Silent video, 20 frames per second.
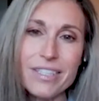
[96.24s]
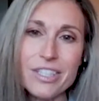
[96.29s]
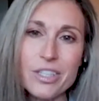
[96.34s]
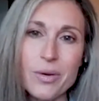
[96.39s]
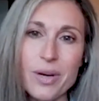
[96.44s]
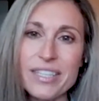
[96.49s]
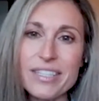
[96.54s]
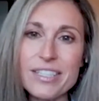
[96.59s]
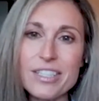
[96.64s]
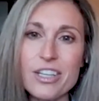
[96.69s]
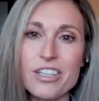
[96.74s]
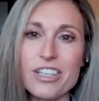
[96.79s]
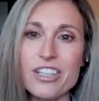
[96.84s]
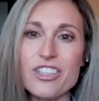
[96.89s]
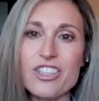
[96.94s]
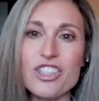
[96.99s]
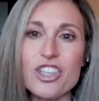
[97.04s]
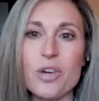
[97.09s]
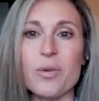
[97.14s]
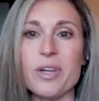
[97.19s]
So I
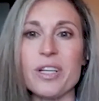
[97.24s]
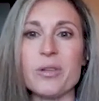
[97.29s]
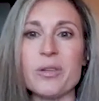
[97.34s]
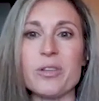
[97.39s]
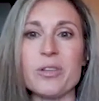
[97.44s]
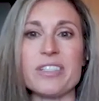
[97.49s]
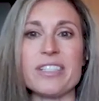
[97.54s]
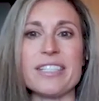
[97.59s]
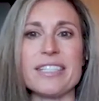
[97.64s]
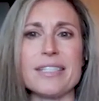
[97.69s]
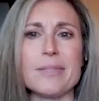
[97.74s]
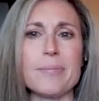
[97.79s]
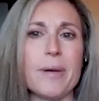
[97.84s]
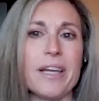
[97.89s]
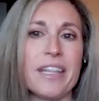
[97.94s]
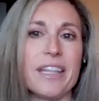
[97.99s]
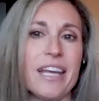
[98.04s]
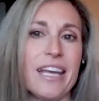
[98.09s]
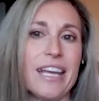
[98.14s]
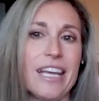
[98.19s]
started showing horses
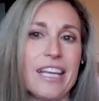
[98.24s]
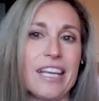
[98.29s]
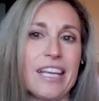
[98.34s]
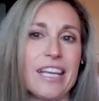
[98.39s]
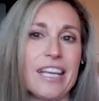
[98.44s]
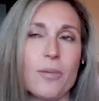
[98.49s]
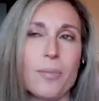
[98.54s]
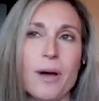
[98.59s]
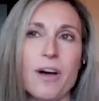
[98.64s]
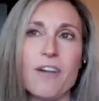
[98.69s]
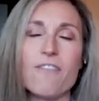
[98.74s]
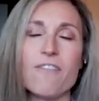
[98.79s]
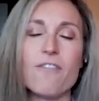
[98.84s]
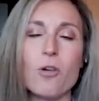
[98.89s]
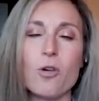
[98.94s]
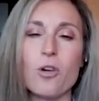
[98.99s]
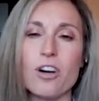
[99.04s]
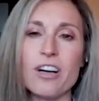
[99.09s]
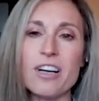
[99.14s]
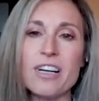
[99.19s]
by the age of about
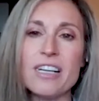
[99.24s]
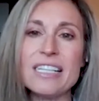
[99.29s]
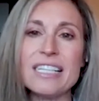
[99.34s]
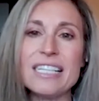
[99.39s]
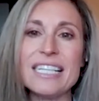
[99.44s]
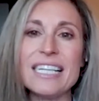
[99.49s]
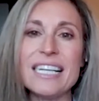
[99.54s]
four.